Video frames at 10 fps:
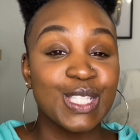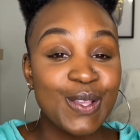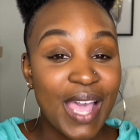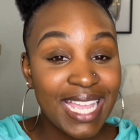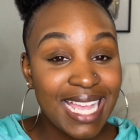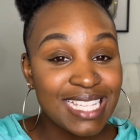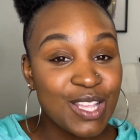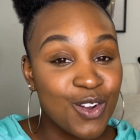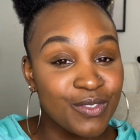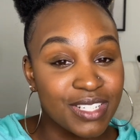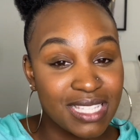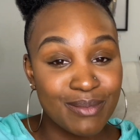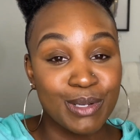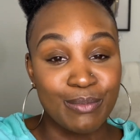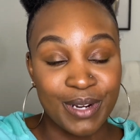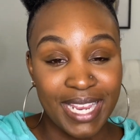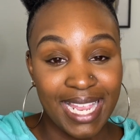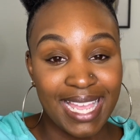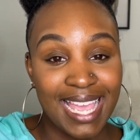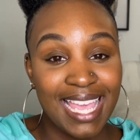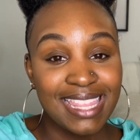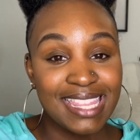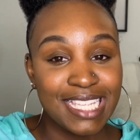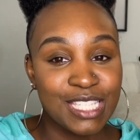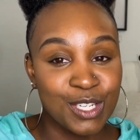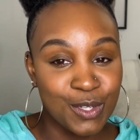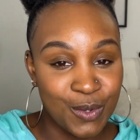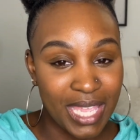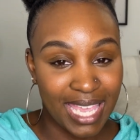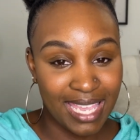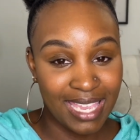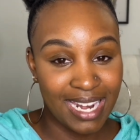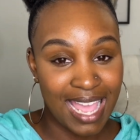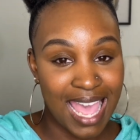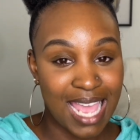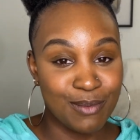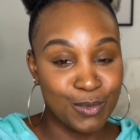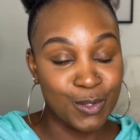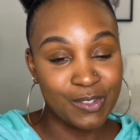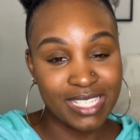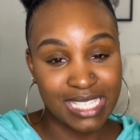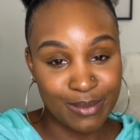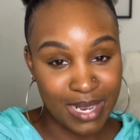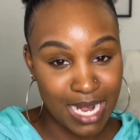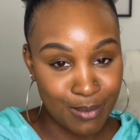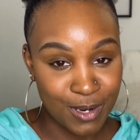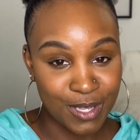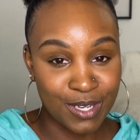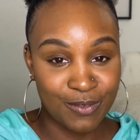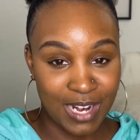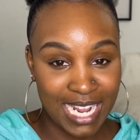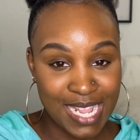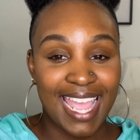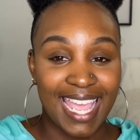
So I guess over summer break, this new kid had moved into my neighborhood, right?